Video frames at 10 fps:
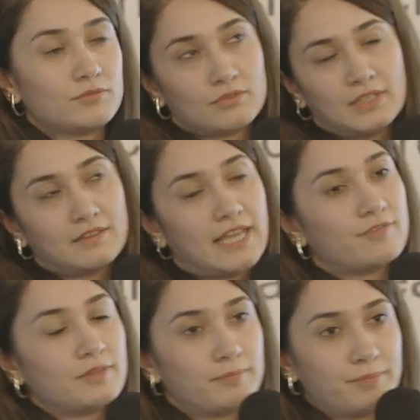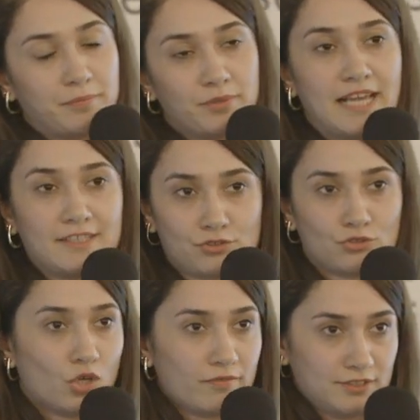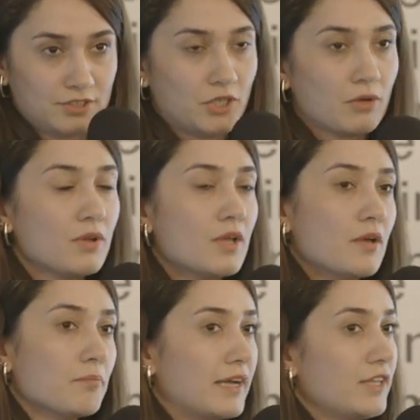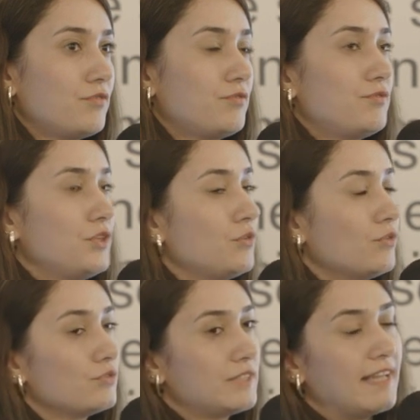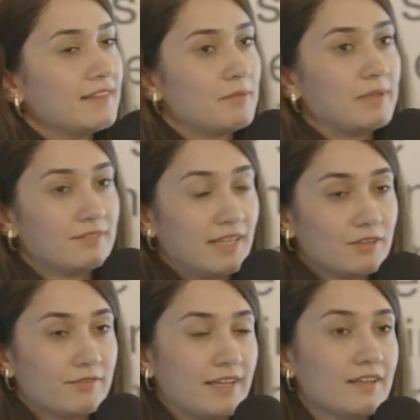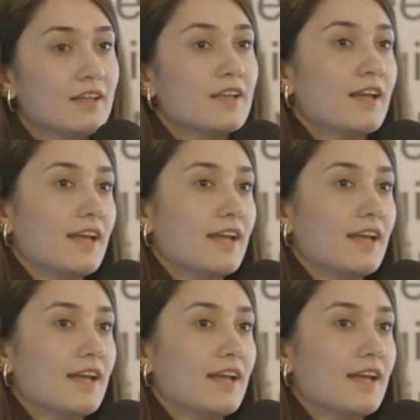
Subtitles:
not every people has to know SEO, but if you tell them in their way,